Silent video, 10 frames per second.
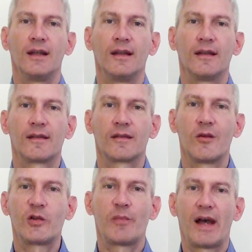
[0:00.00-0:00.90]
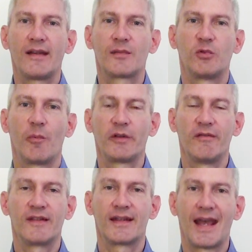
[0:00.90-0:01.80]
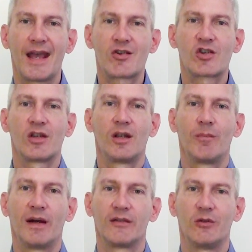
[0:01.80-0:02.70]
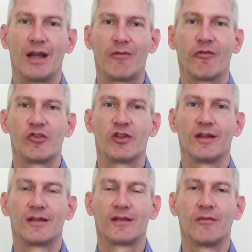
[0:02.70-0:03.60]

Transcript: is not to buy this property with cash, but to leverage it,